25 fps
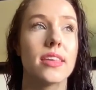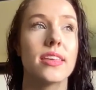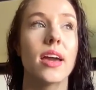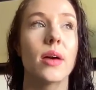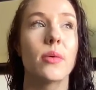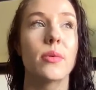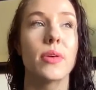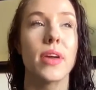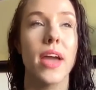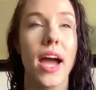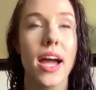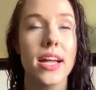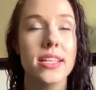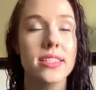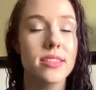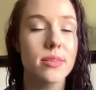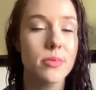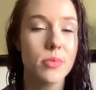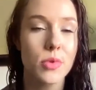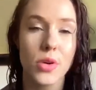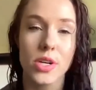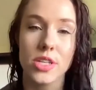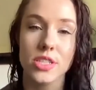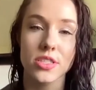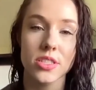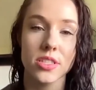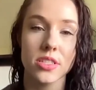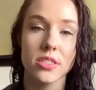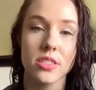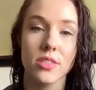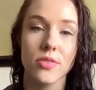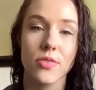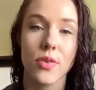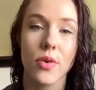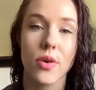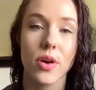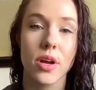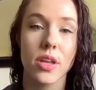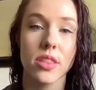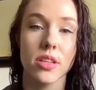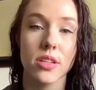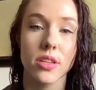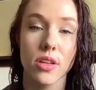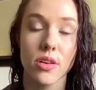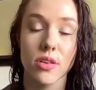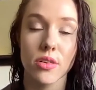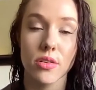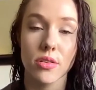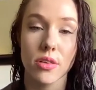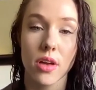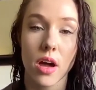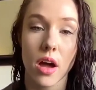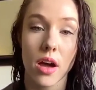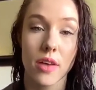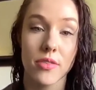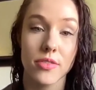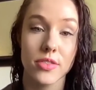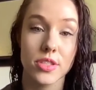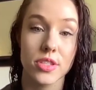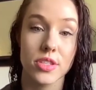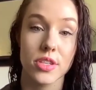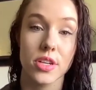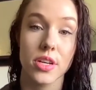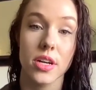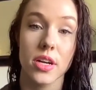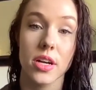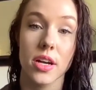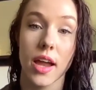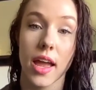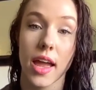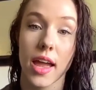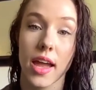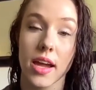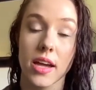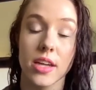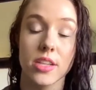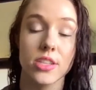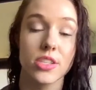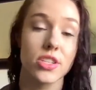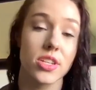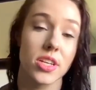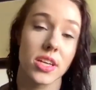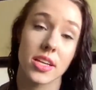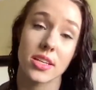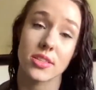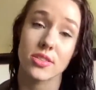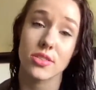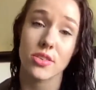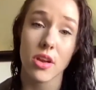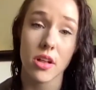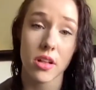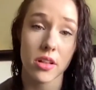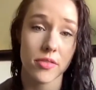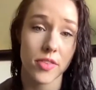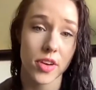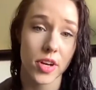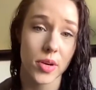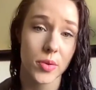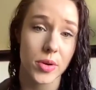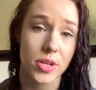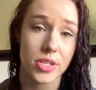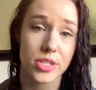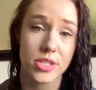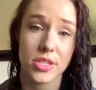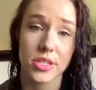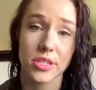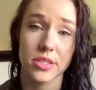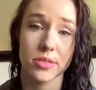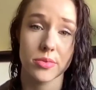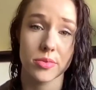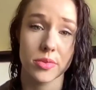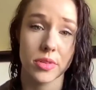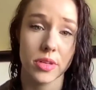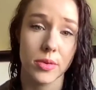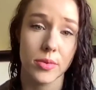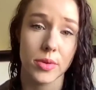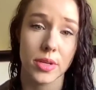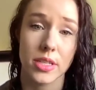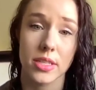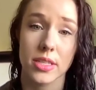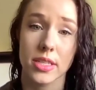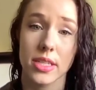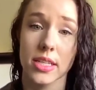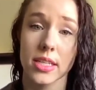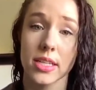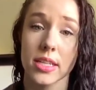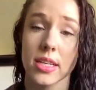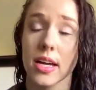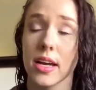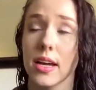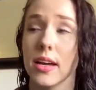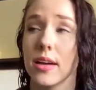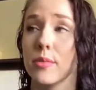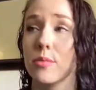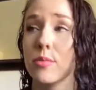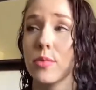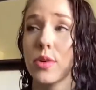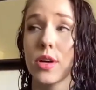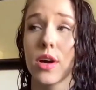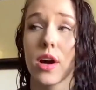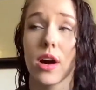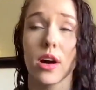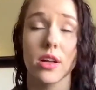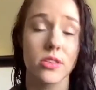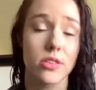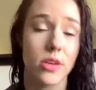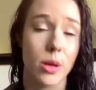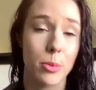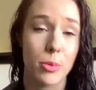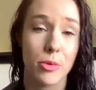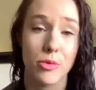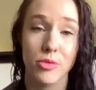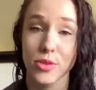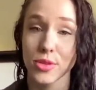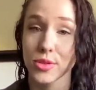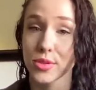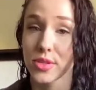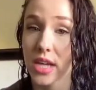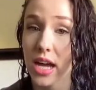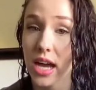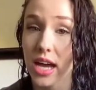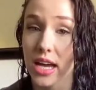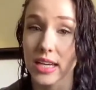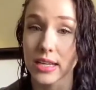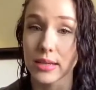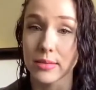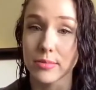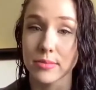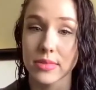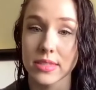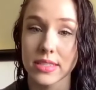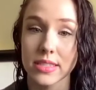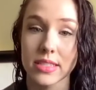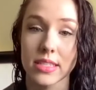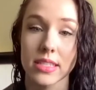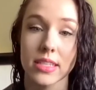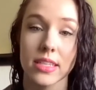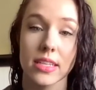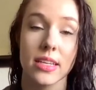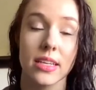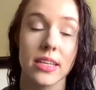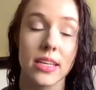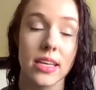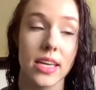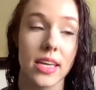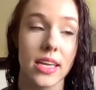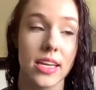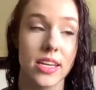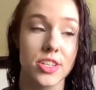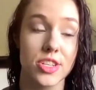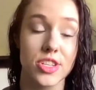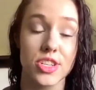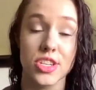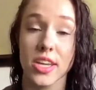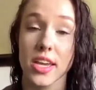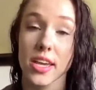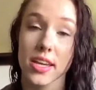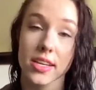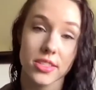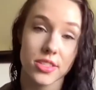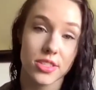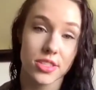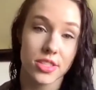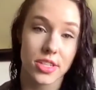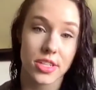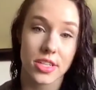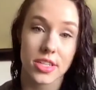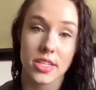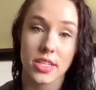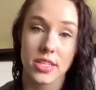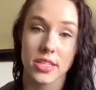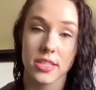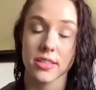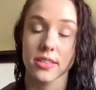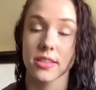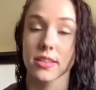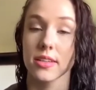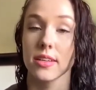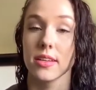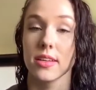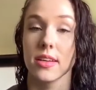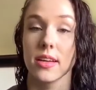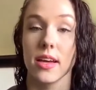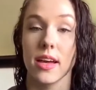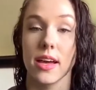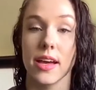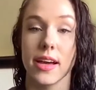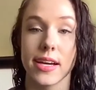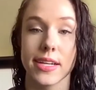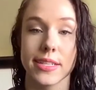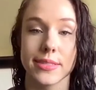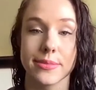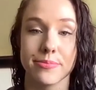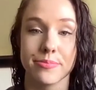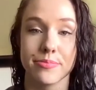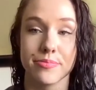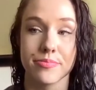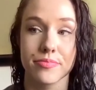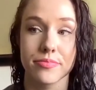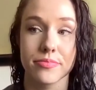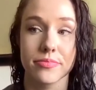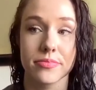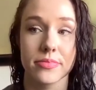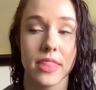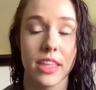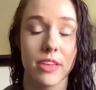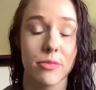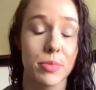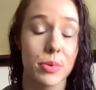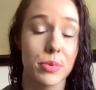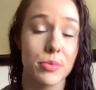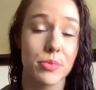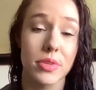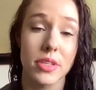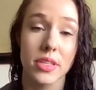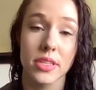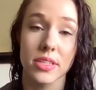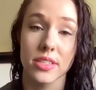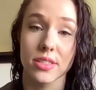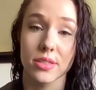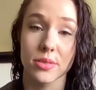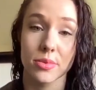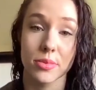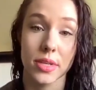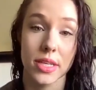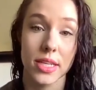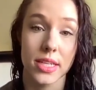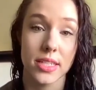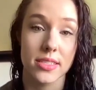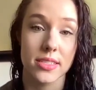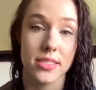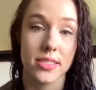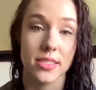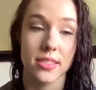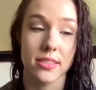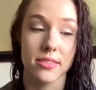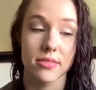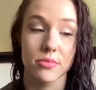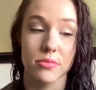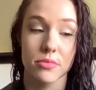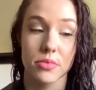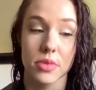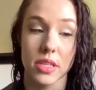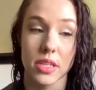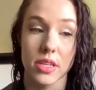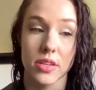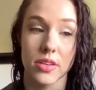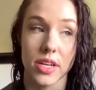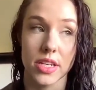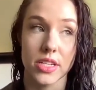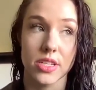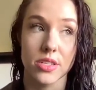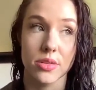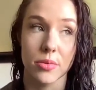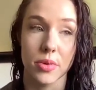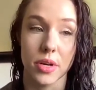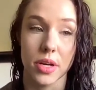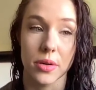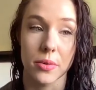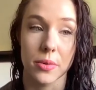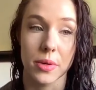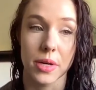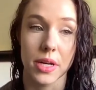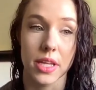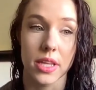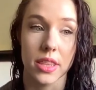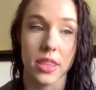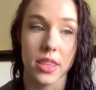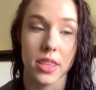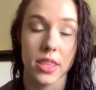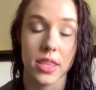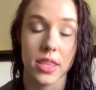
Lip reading: We had some questions for the loan officer and she answered all of our questions really quickly. We called her up a few times and she answered. They've been really sweet, really great to work with.